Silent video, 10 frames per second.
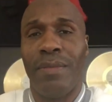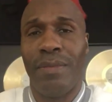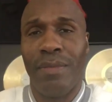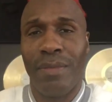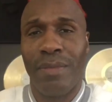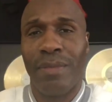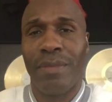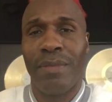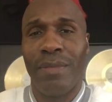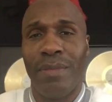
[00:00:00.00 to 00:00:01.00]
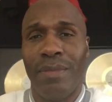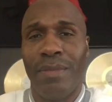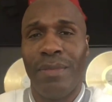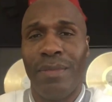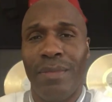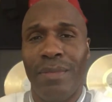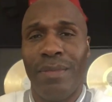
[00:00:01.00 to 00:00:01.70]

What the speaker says: (no one is talking)